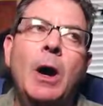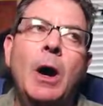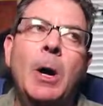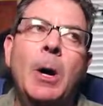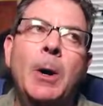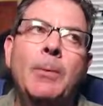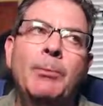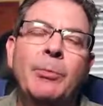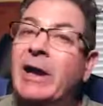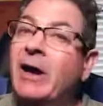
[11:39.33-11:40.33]
um,
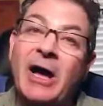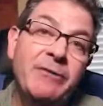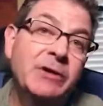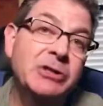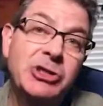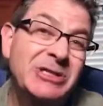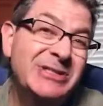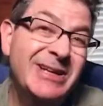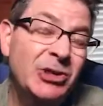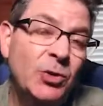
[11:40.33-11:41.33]
like a high functioning
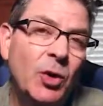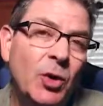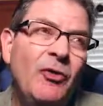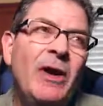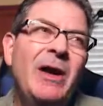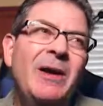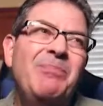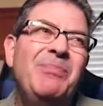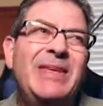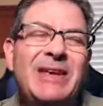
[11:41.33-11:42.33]
10 year old,
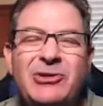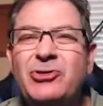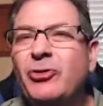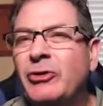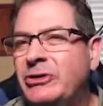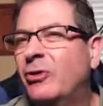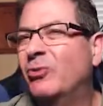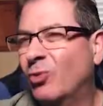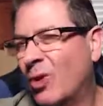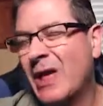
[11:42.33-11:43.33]
they usually don't
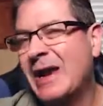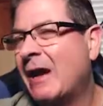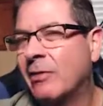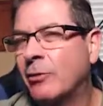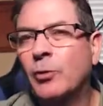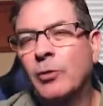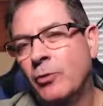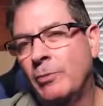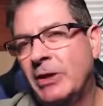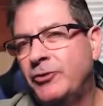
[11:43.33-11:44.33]
run out of the
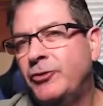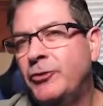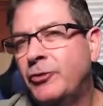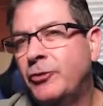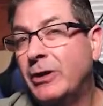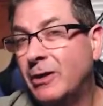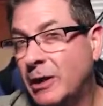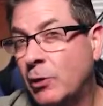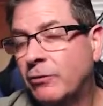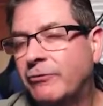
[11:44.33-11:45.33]
room. That's usually a
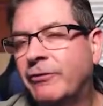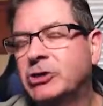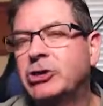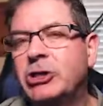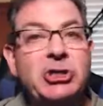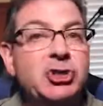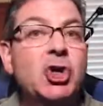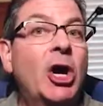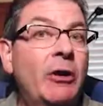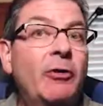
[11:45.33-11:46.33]
lower functioning
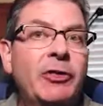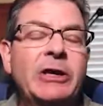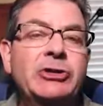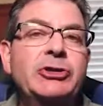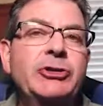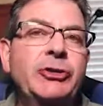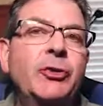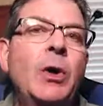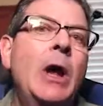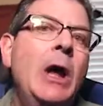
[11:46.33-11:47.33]
child thing to
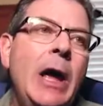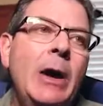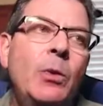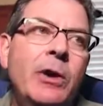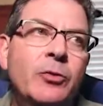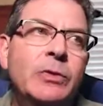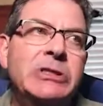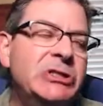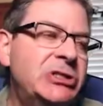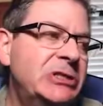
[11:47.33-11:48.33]
do. And one of the
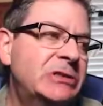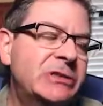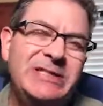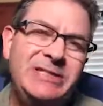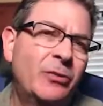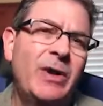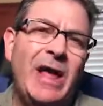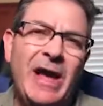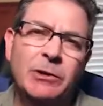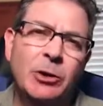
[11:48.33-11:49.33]
reasons is they don't
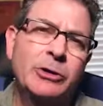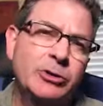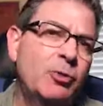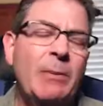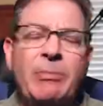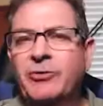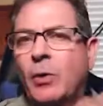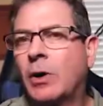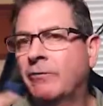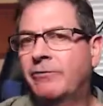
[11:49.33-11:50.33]
have a large
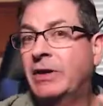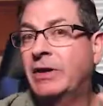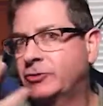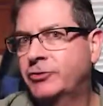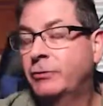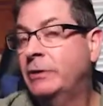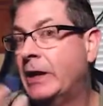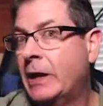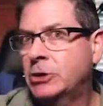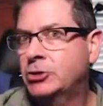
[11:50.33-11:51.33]
repertoire of things to
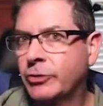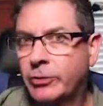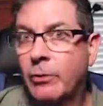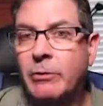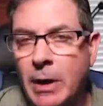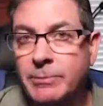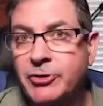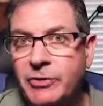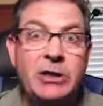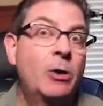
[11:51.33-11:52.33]
engage the grown up.
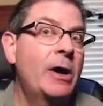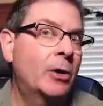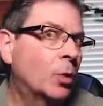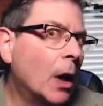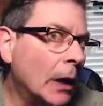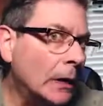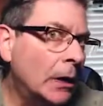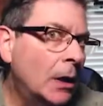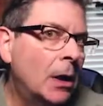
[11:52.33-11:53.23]
So they know how to run.